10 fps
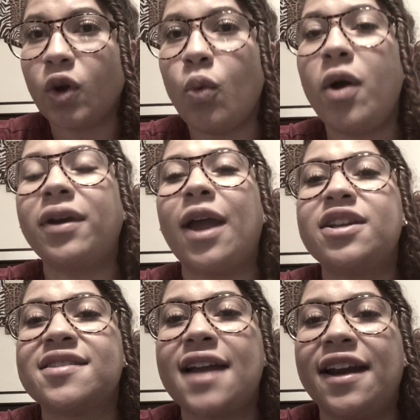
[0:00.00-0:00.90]
Well, when I
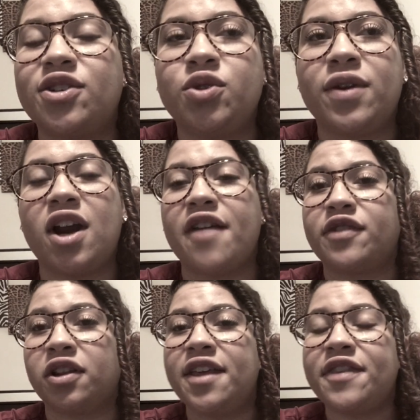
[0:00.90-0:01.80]
decided to get off
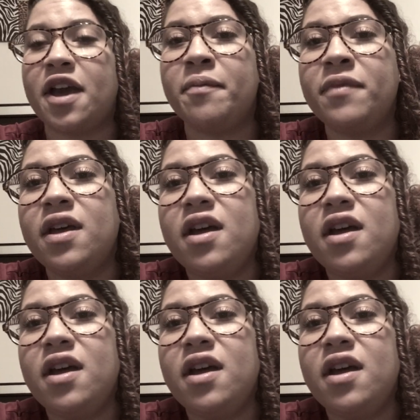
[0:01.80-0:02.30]
the lithium,